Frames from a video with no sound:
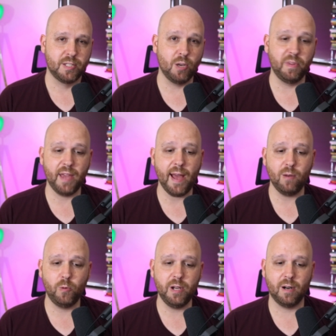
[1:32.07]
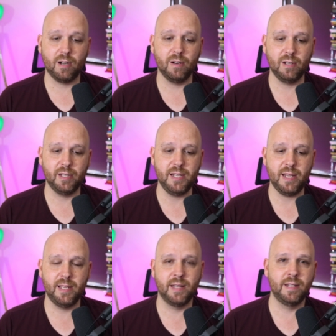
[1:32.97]
So with that, we are currently
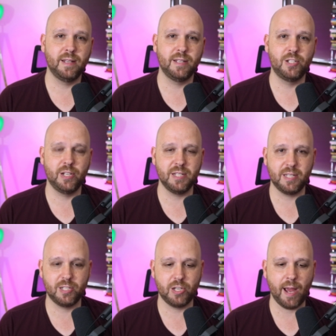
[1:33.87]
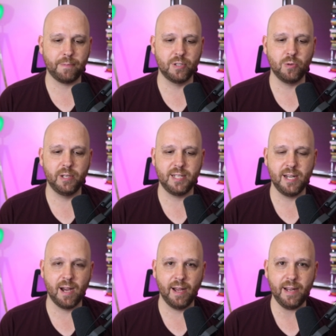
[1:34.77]
in Genesis chapter
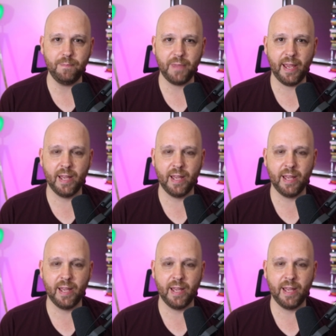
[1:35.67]
29,